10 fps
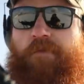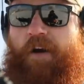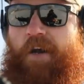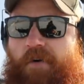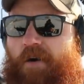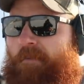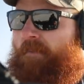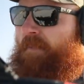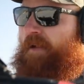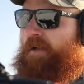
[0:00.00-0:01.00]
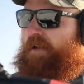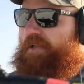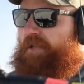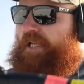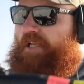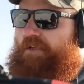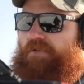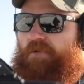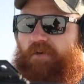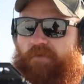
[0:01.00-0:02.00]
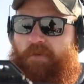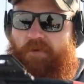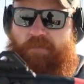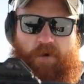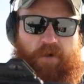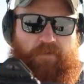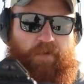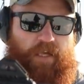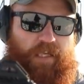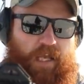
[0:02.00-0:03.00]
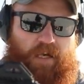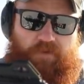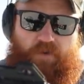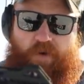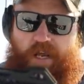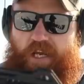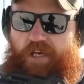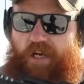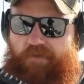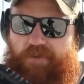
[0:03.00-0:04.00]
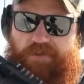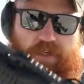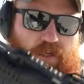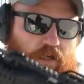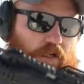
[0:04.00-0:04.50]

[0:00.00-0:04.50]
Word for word: firearm, you could get used to it for the most part, I feel like, and if you were right-handed, obviously.